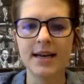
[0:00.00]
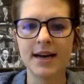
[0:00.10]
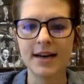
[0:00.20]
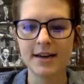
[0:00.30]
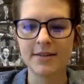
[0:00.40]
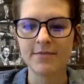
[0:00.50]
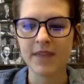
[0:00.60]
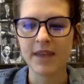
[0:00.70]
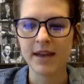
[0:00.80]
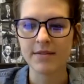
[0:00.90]
um,
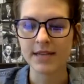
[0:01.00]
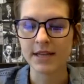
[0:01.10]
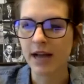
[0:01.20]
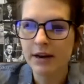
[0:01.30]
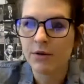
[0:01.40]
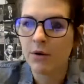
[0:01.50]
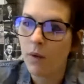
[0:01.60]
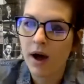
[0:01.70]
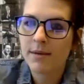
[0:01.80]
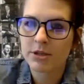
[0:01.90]
and he was like, I don't know
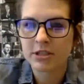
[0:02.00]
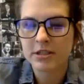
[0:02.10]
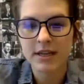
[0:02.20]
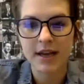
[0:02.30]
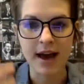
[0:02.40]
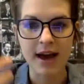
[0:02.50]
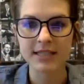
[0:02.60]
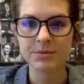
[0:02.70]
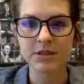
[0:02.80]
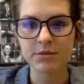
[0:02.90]
why, but she just like
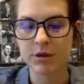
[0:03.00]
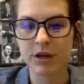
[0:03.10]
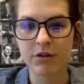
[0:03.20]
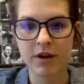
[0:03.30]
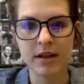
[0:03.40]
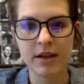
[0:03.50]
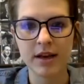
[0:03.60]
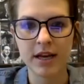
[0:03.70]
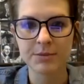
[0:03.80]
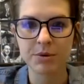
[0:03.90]
asked me to recreate like
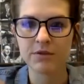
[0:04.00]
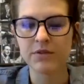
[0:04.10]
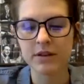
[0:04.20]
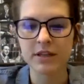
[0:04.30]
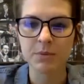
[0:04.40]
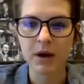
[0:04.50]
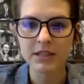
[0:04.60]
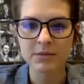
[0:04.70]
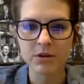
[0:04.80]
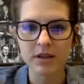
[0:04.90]
as perfectly as possible,